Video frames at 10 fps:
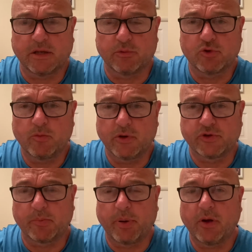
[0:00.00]
It was almost
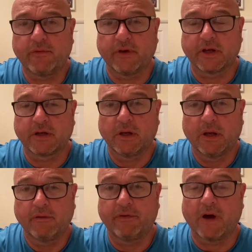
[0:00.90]
the perfect
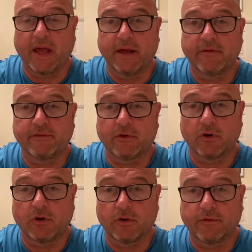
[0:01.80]
fight
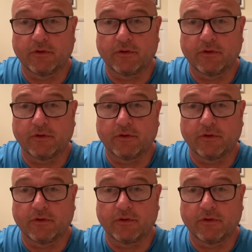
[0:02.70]
for